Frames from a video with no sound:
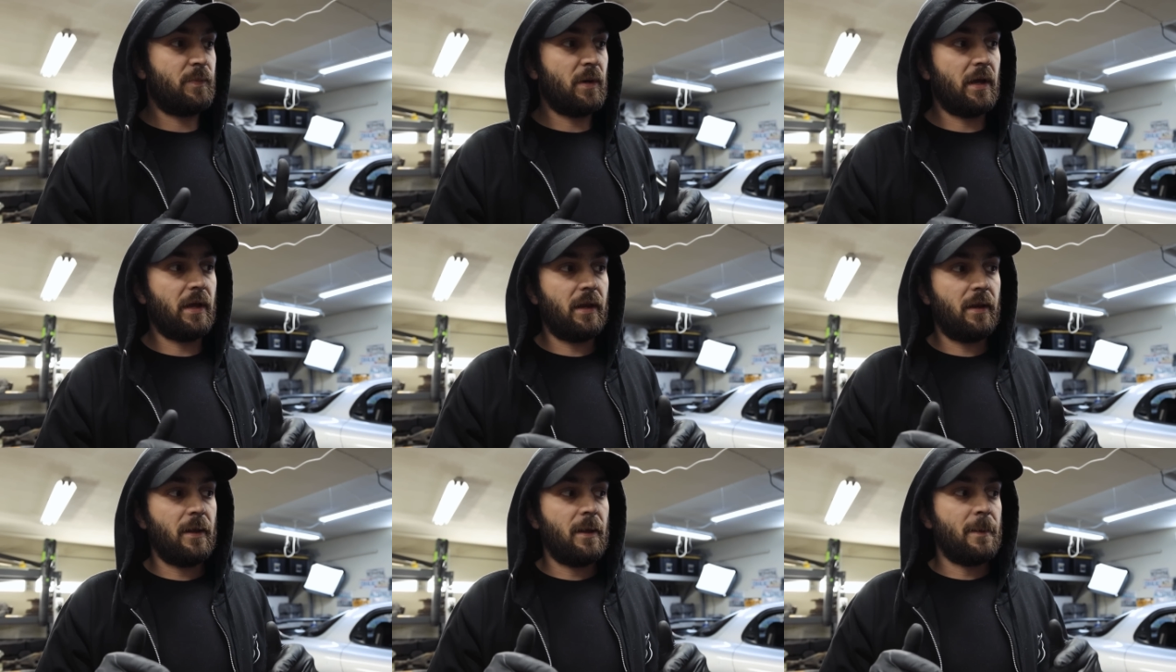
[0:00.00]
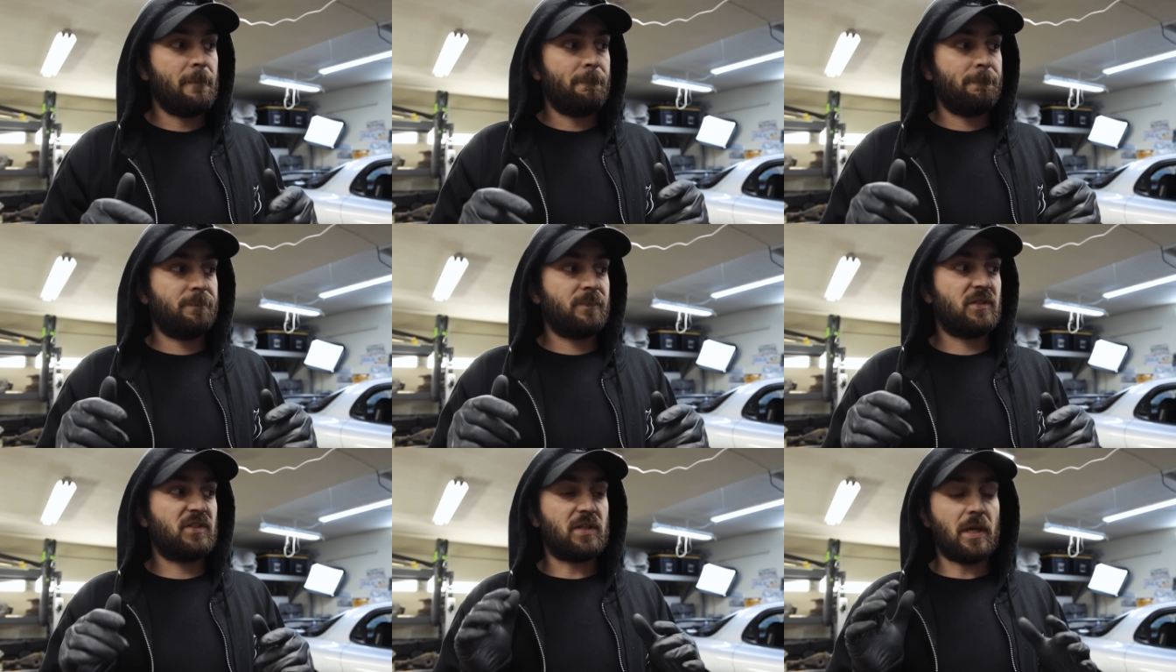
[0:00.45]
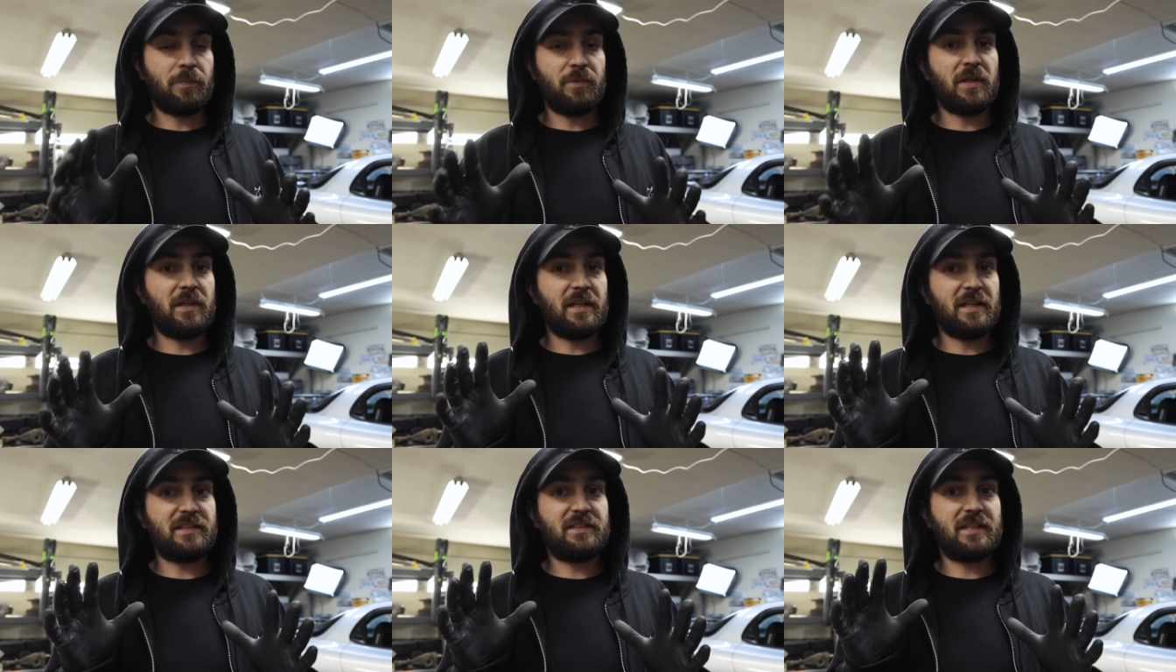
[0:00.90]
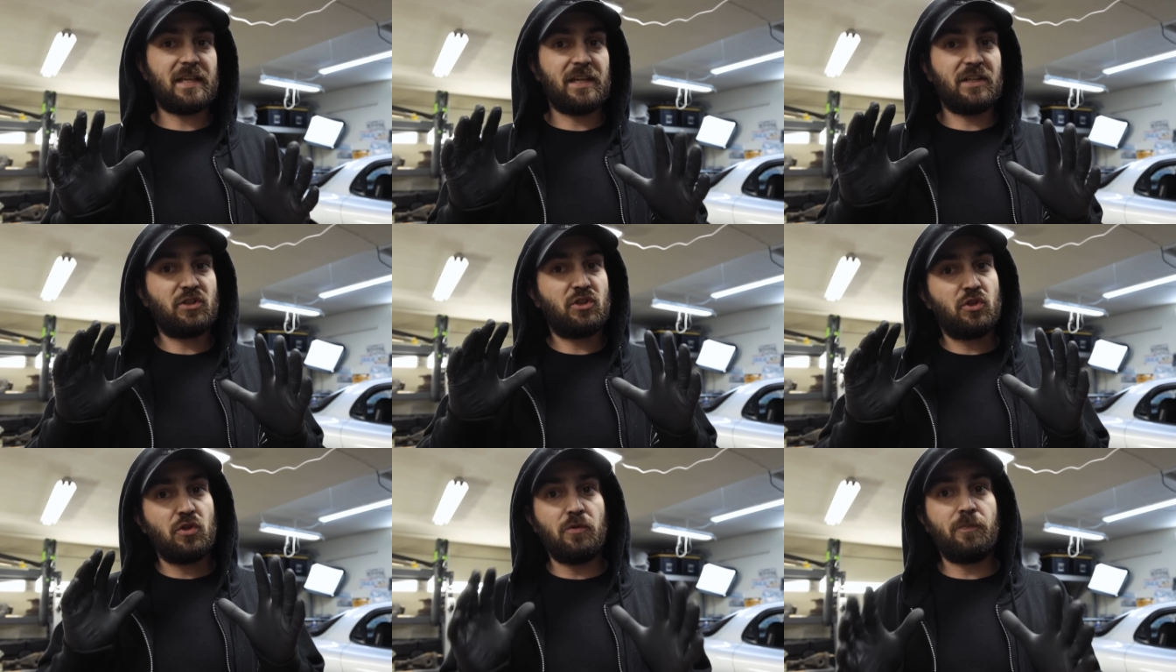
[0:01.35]
But something that's
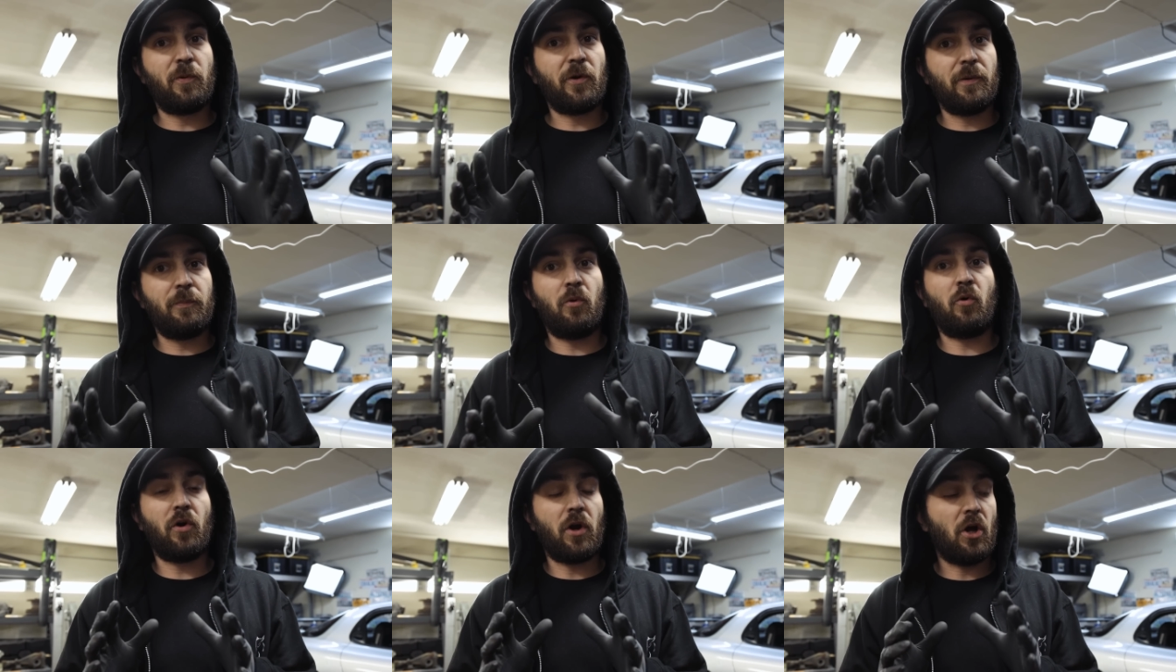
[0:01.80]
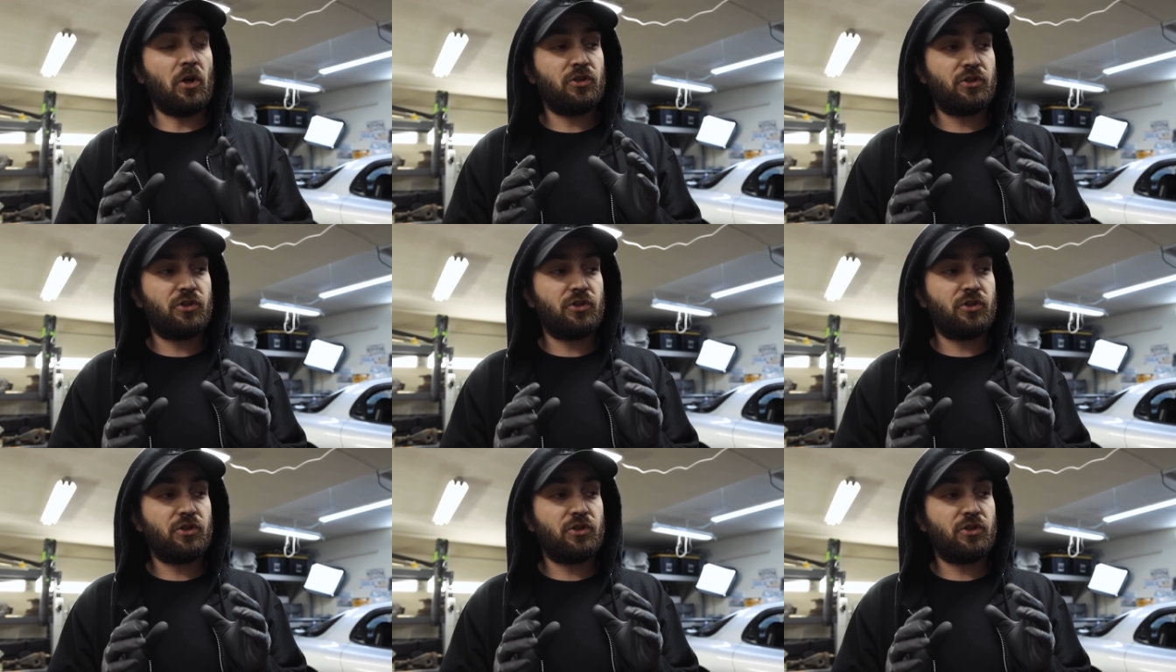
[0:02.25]
like super important,